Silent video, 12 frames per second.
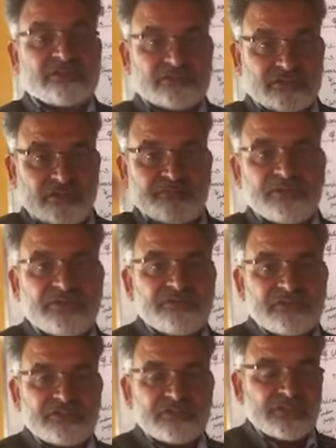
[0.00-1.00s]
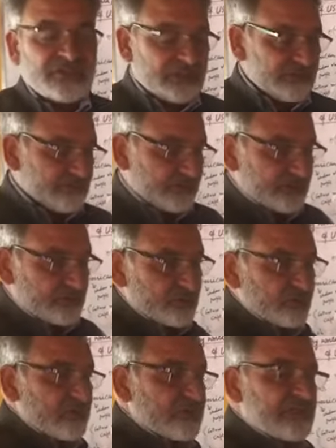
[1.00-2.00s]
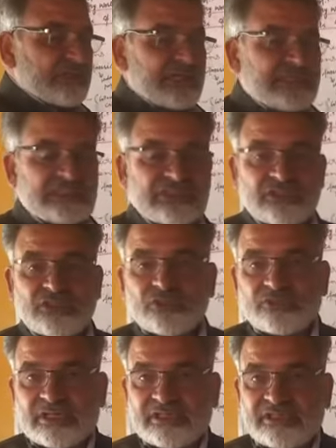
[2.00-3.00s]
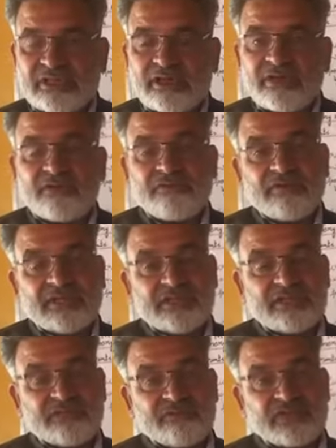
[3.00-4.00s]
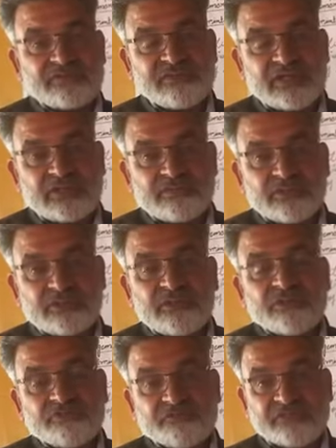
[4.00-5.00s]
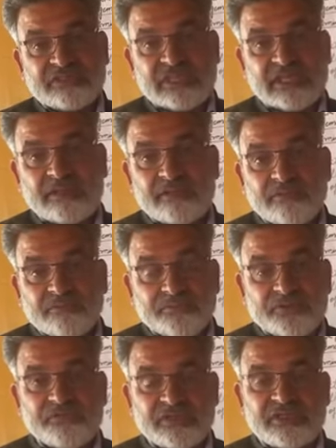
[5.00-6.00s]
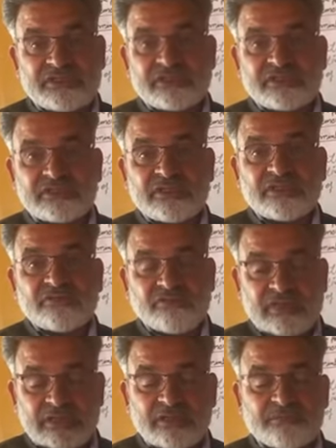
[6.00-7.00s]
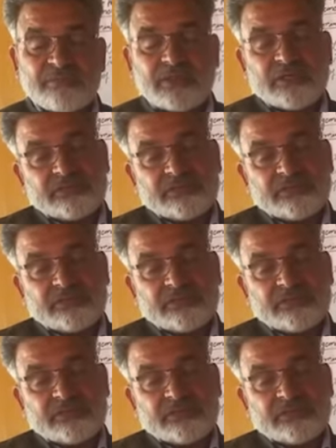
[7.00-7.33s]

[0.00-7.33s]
Trump paid visit in 2019 to India, where he was welcomed with a furious welcome.